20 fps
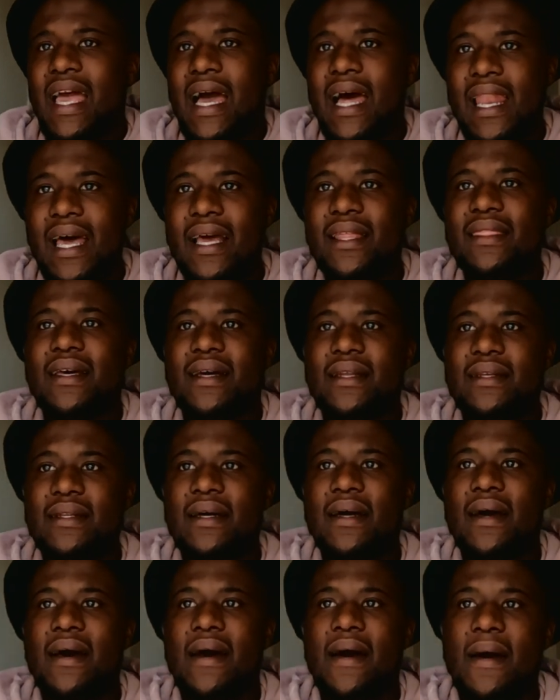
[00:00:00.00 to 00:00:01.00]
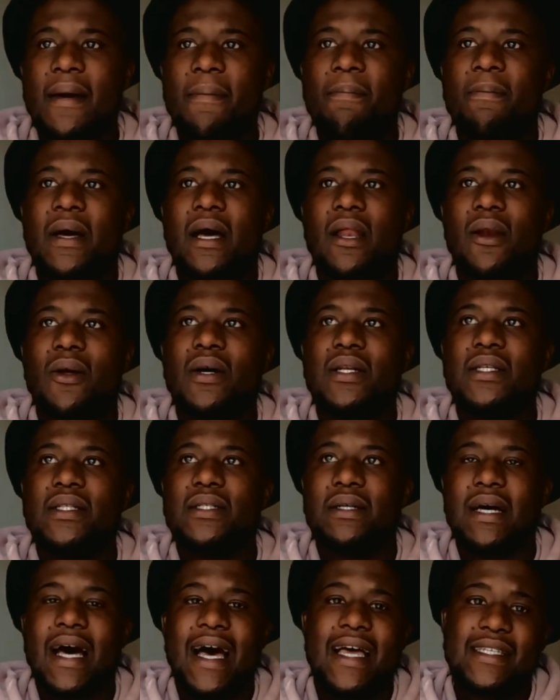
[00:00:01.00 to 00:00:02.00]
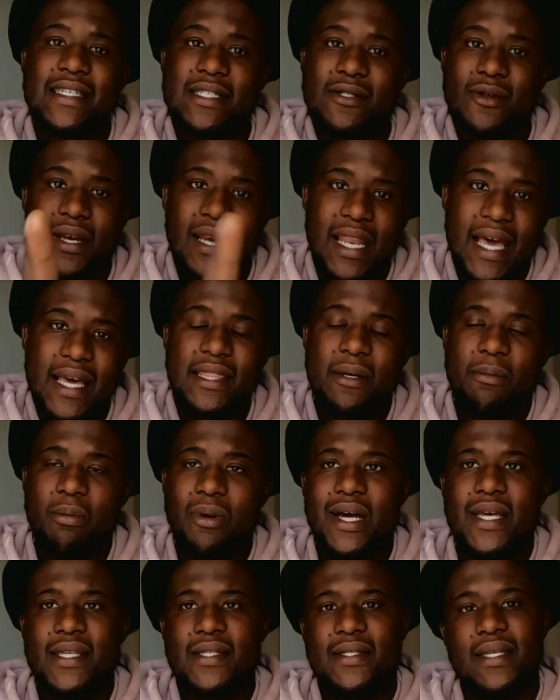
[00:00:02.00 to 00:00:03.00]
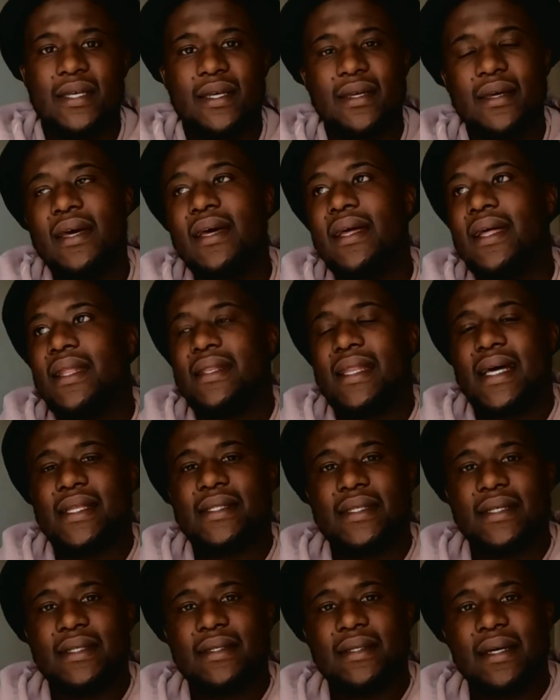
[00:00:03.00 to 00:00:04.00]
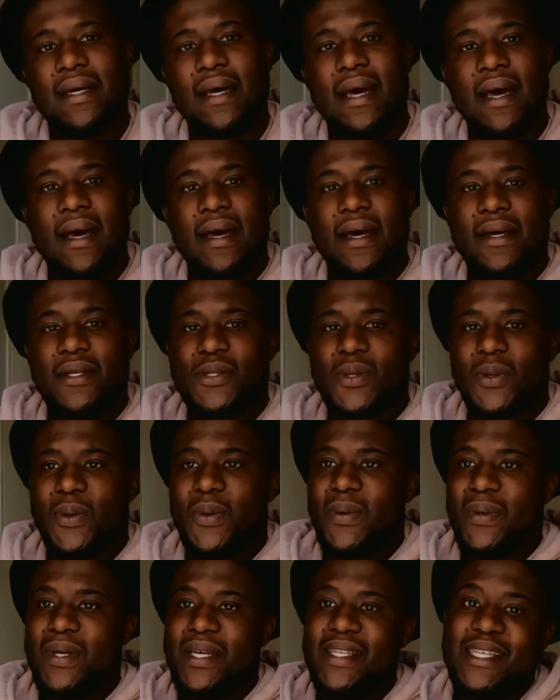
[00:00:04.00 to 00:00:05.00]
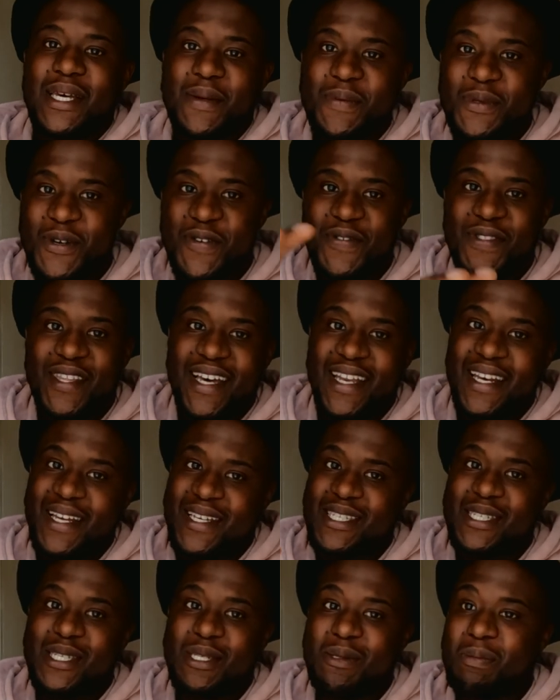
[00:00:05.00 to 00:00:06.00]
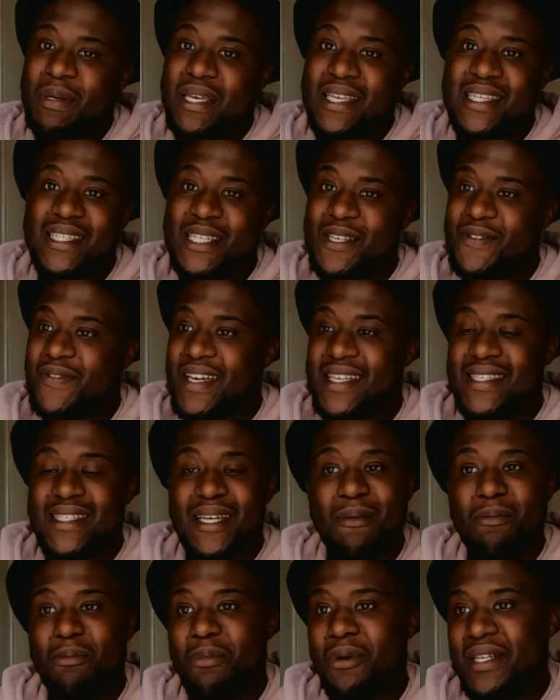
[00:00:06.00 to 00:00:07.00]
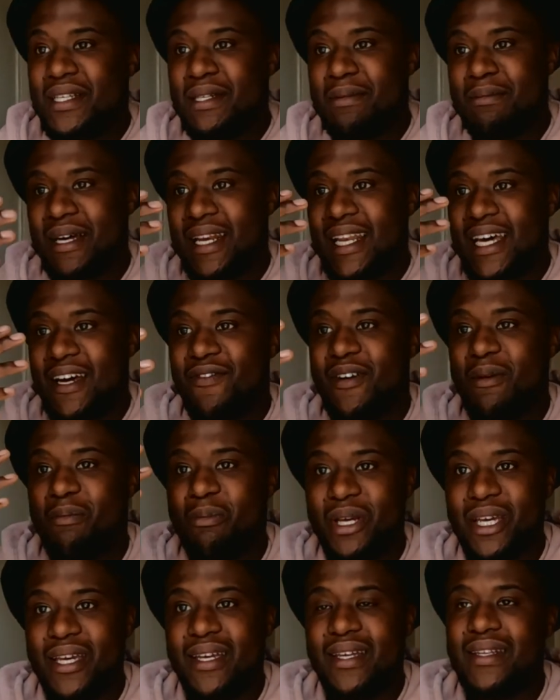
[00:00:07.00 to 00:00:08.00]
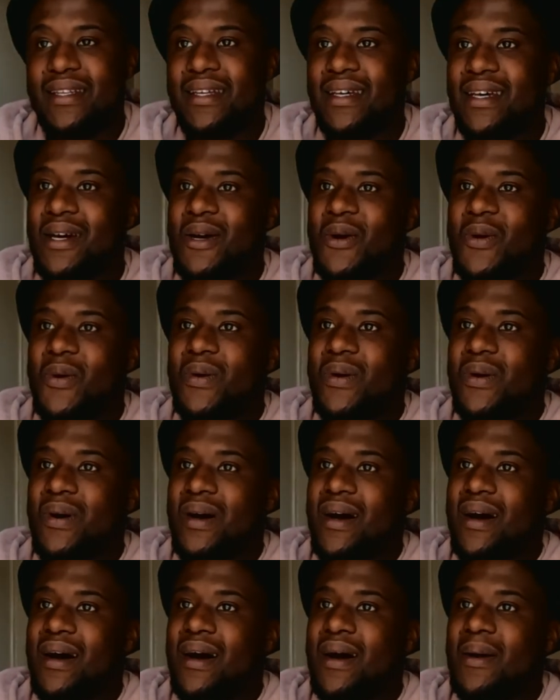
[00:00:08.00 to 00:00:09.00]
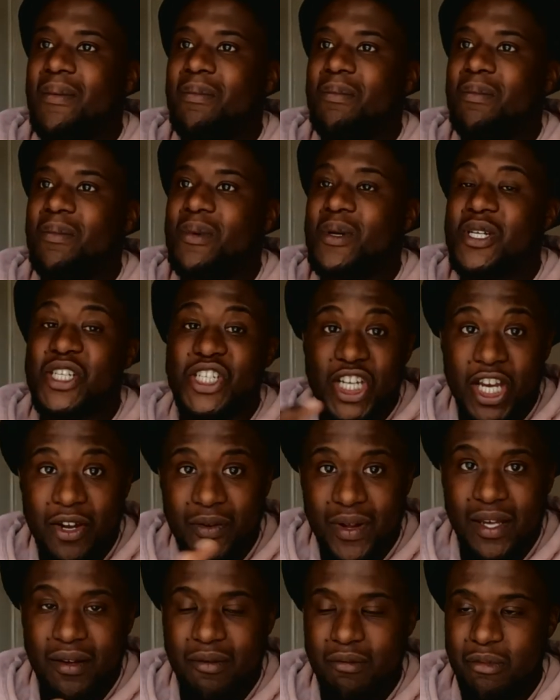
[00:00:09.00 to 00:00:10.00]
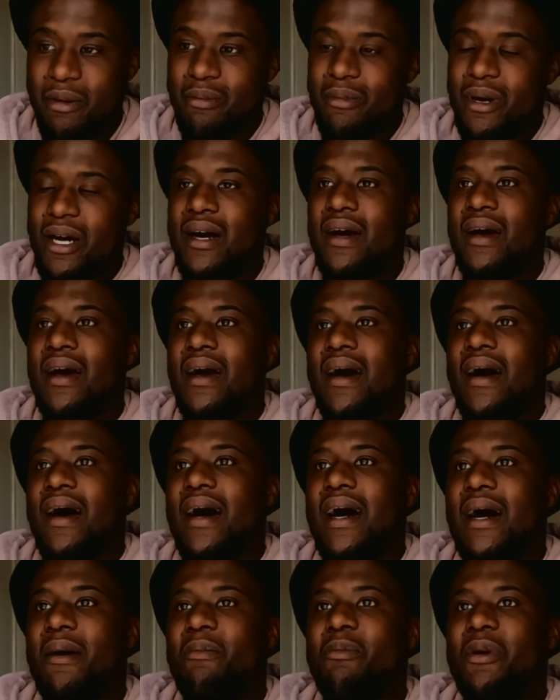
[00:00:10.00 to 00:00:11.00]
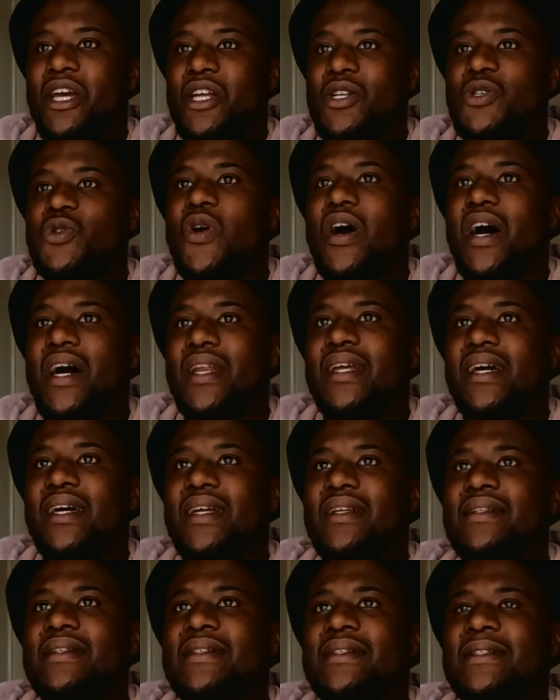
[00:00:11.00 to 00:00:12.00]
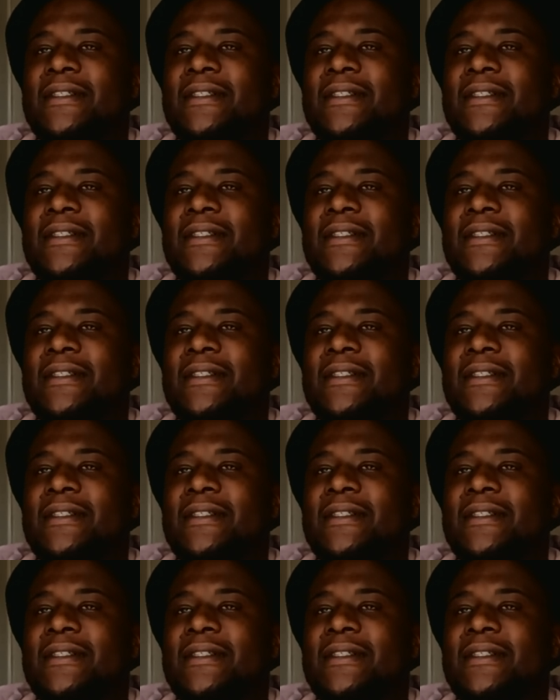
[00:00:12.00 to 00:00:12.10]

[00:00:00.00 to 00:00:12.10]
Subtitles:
I like that a lot. I just don't like the pricing. That's it. So in terms of that, as expensive, at some point in my life, I paid, sharing, remember, I paid $200